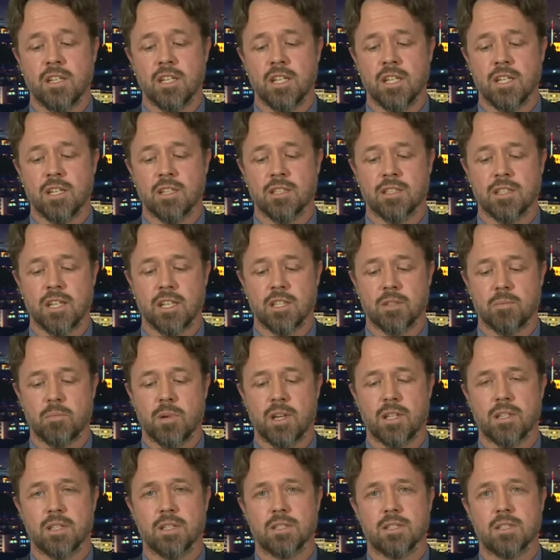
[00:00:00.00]
years
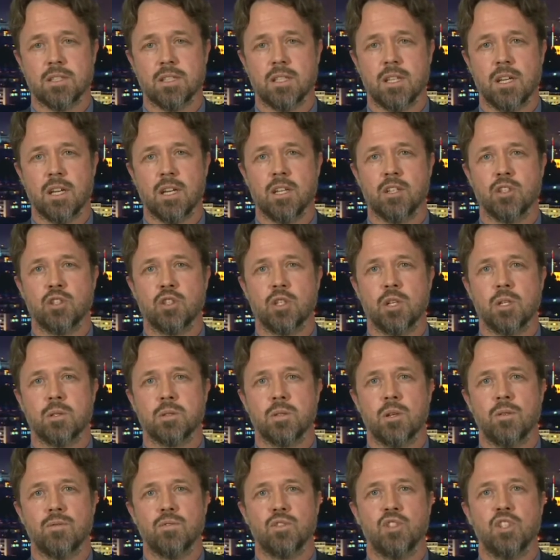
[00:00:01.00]
expectancy. In terms
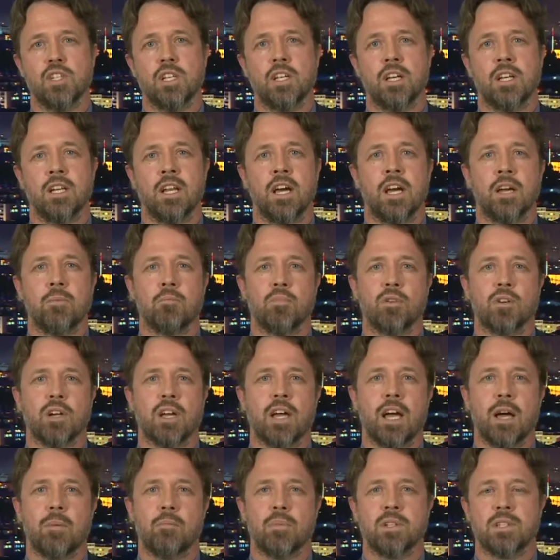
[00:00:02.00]
of GNI per
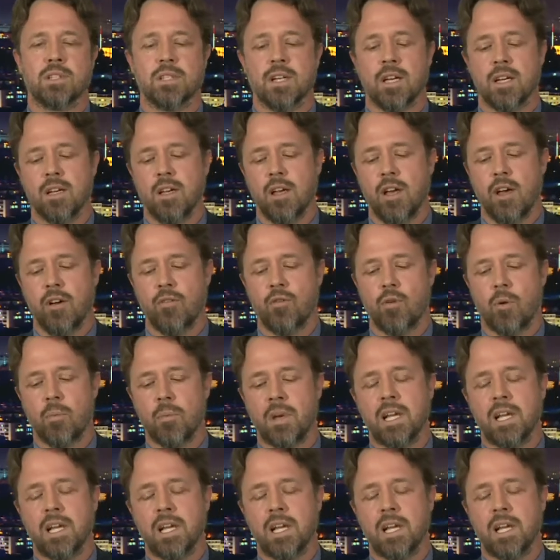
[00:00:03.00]
capita, from